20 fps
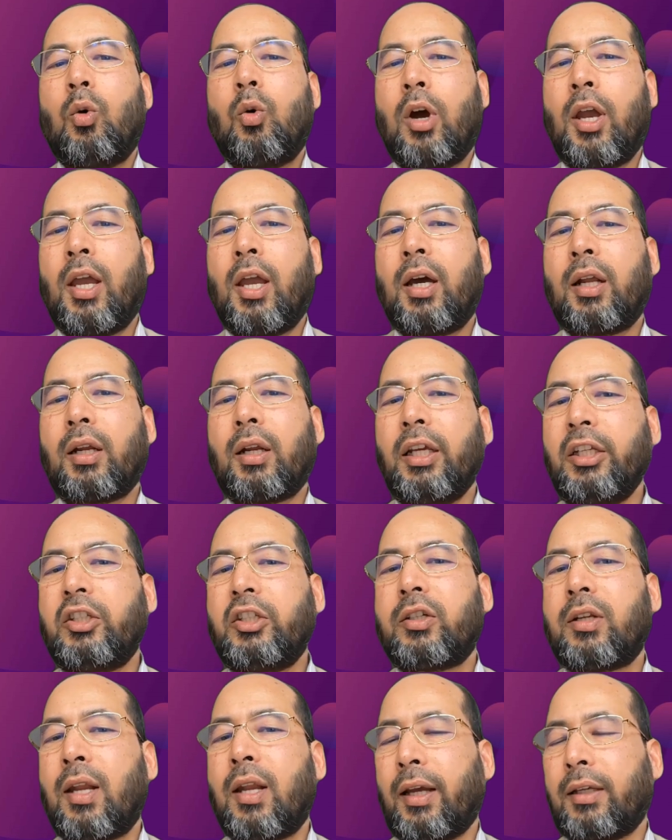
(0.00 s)
where
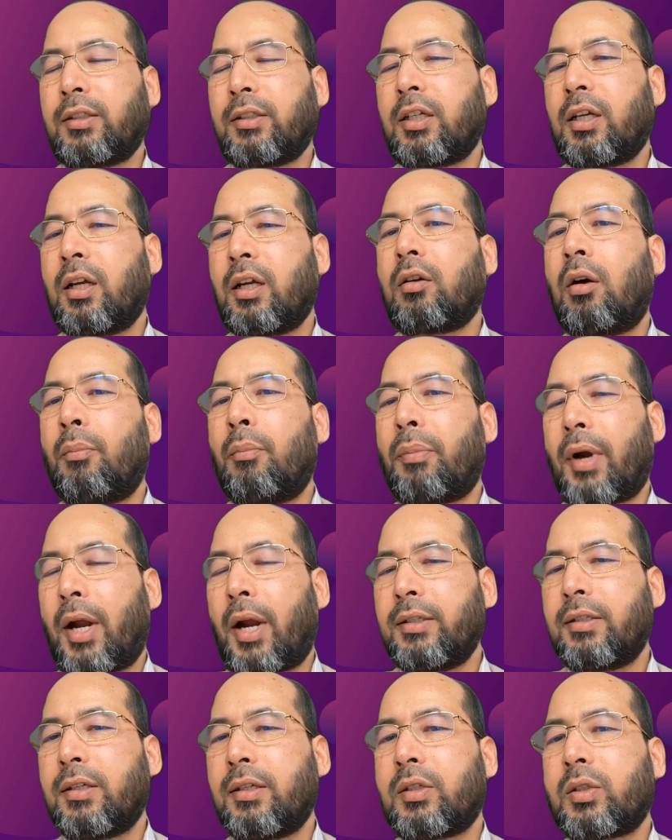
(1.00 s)
each lecture
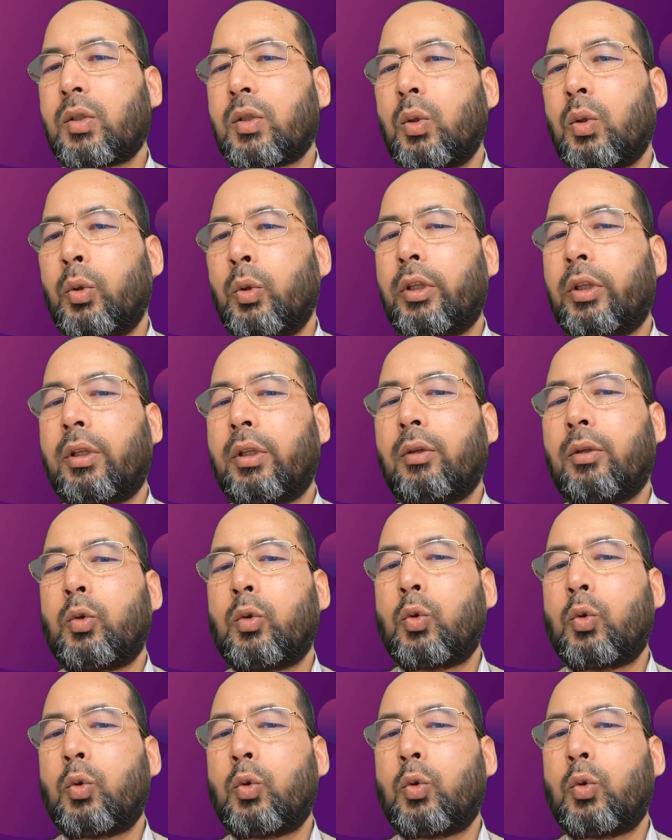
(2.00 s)
comprises with